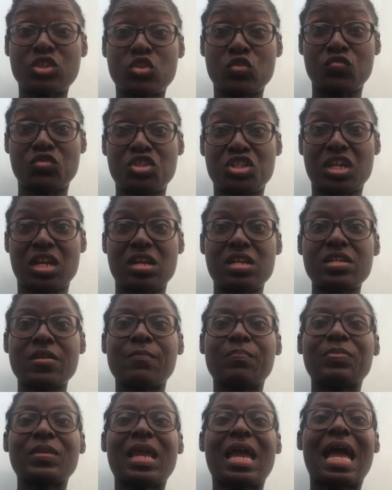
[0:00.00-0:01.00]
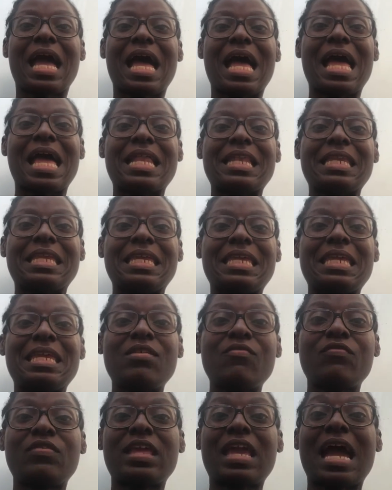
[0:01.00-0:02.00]
you've shared and
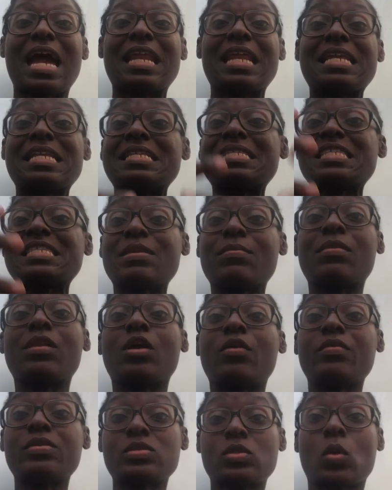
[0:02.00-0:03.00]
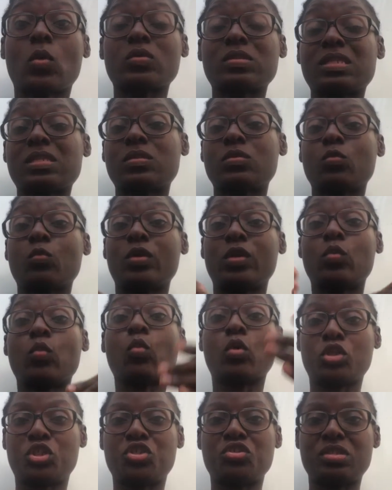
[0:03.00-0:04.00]
if they had any similar results with
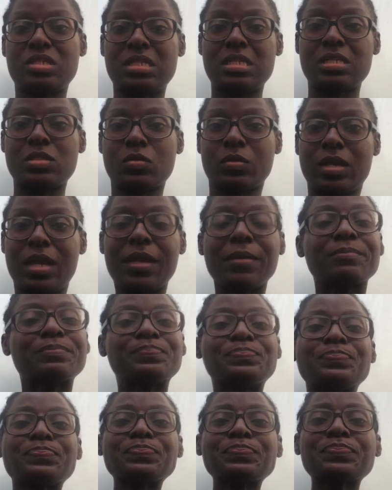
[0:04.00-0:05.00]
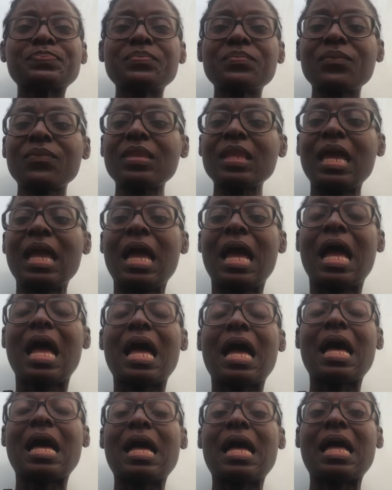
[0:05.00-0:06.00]
what you did, okay?
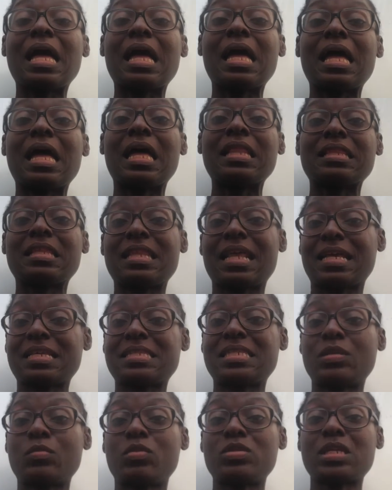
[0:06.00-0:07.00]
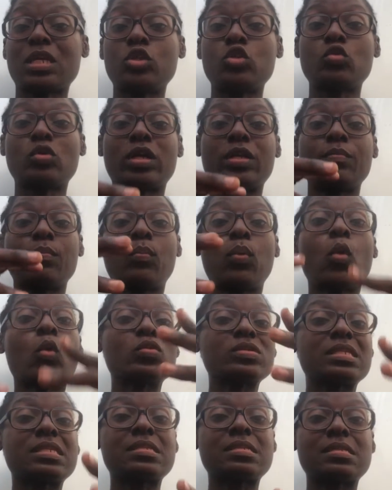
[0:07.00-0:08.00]
The next thing is that you can
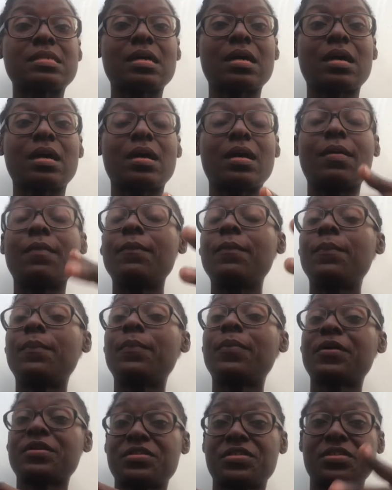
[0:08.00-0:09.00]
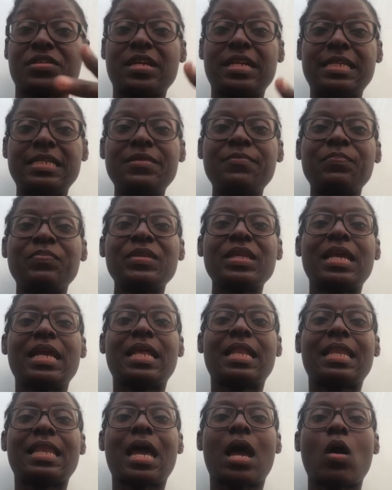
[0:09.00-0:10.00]
post personally.
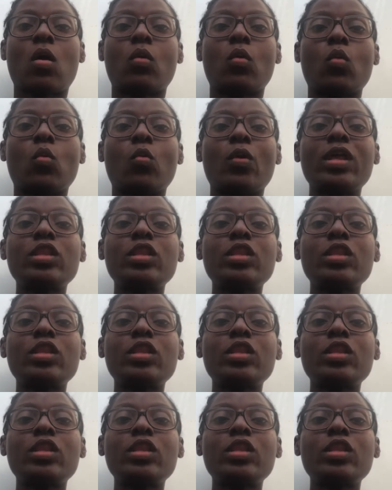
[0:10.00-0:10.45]
Now, when